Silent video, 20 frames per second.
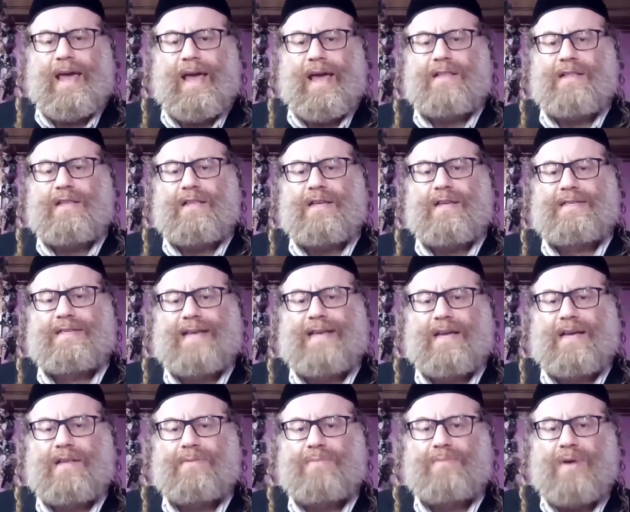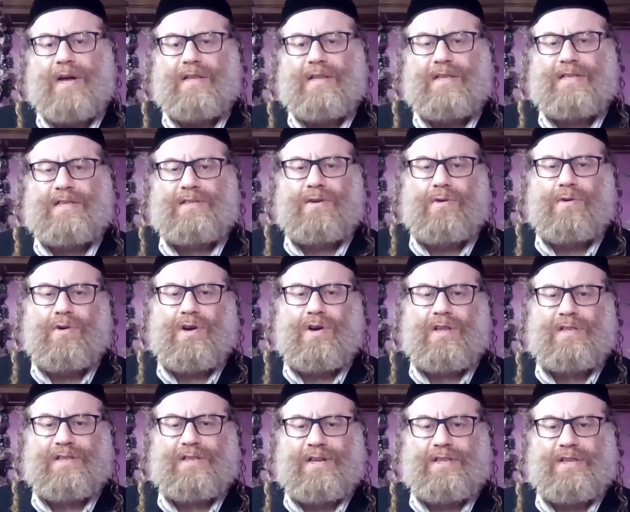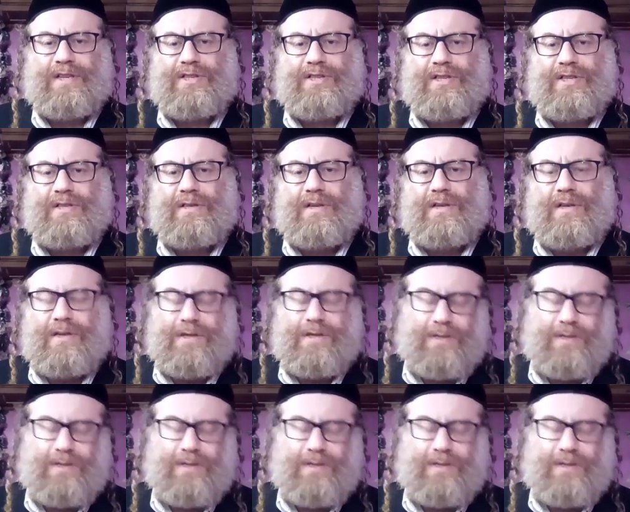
and uh, second part is the oral tradition.